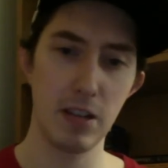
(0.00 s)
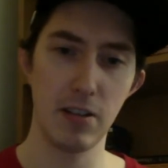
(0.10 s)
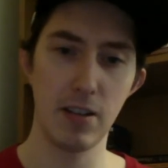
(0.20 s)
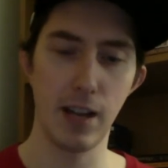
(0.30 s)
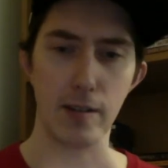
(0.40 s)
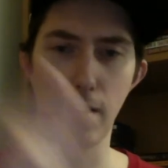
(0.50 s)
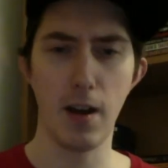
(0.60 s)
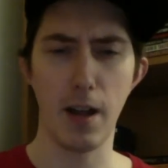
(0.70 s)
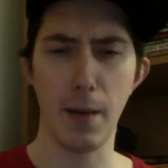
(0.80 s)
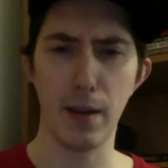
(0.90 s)
takes the
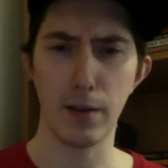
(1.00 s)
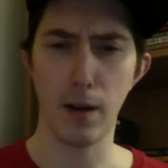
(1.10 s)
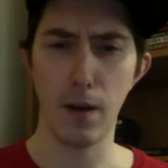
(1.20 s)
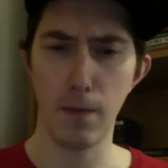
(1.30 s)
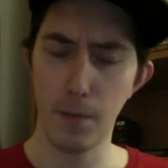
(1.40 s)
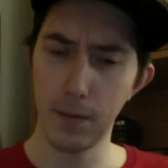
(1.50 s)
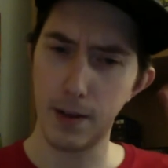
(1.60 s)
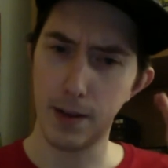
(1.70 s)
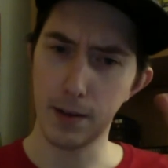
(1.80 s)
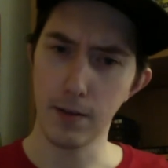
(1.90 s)
hockey mask off of him,
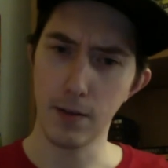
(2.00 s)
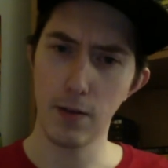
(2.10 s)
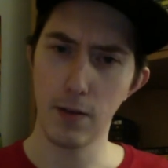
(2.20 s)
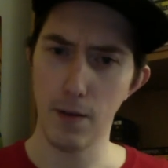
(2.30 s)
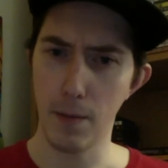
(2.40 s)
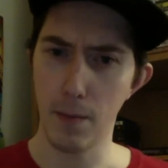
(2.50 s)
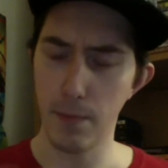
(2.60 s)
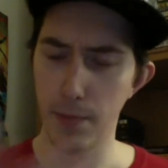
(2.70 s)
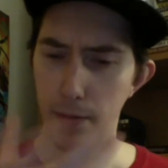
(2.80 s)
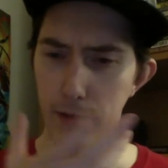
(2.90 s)
takes the hood off, and
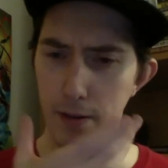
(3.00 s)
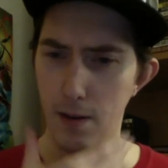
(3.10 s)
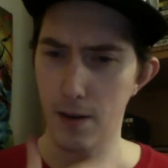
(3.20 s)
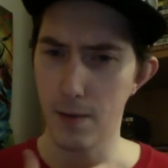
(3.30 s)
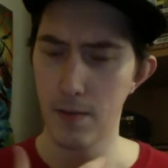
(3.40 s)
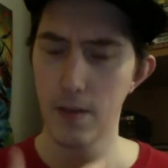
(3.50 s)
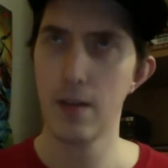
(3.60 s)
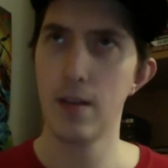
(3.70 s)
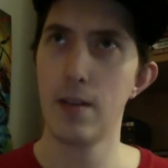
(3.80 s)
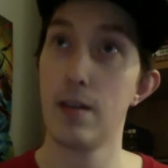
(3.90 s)
puts it on him.
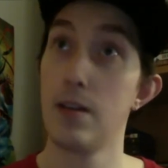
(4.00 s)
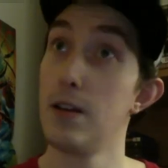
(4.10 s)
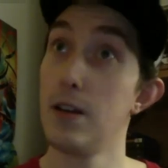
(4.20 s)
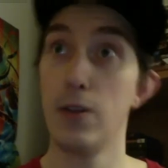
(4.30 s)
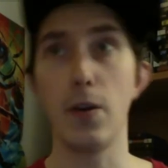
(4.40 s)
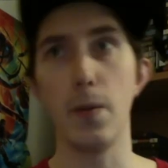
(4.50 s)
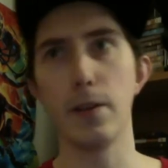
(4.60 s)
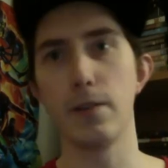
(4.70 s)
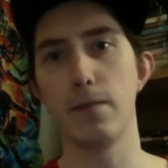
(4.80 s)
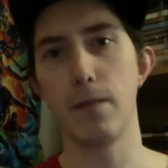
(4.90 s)
Now, in this,
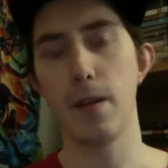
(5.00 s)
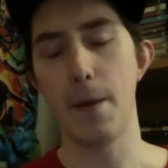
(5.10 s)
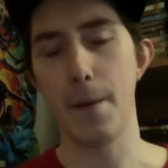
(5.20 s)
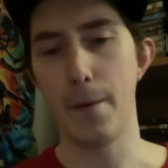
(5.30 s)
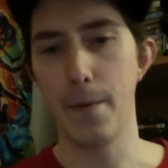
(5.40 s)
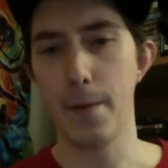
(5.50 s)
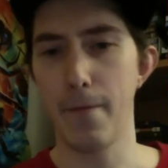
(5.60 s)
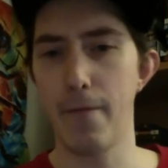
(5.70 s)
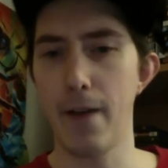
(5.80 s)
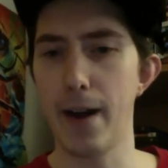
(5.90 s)
you know, in the
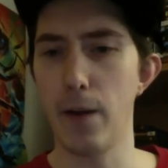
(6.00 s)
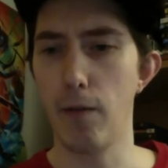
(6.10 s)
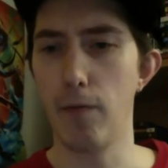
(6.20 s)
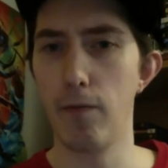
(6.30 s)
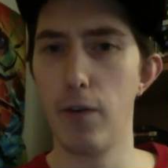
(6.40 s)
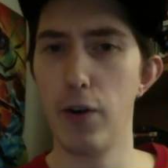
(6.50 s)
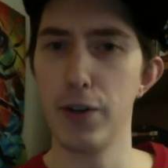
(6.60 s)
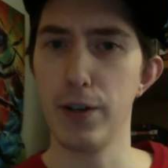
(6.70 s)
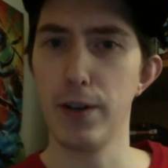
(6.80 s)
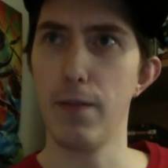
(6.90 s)
final
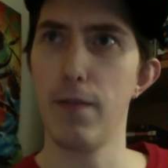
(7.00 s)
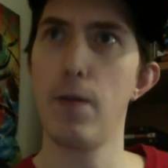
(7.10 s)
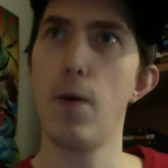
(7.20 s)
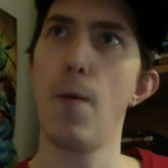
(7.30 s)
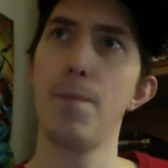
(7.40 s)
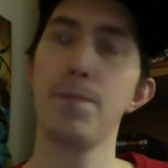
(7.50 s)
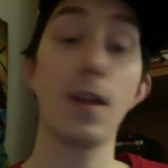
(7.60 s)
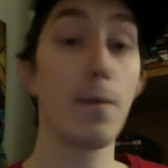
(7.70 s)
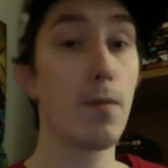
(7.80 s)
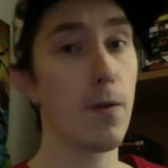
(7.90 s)
version of the film,
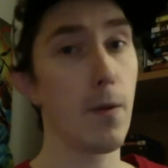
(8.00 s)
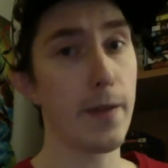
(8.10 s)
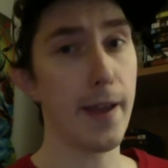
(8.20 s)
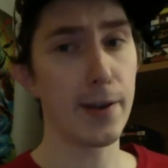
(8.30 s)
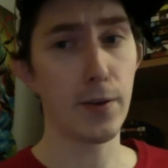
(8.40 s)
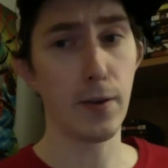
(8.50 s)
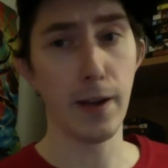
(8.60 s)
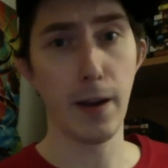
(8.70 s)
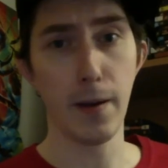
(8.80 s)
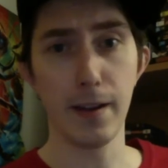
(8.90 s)
both a theatrical
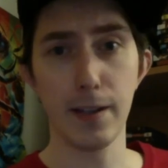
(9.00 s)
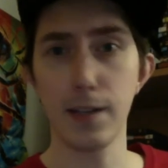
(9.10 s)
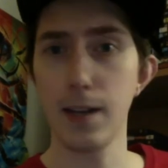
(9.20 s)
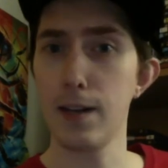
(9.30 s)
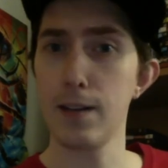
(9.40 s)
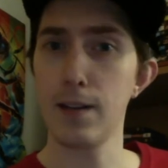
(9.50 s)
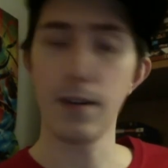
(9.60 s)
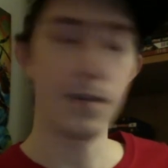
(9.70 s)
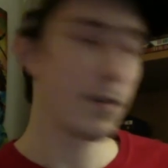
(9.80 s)
and extended cut,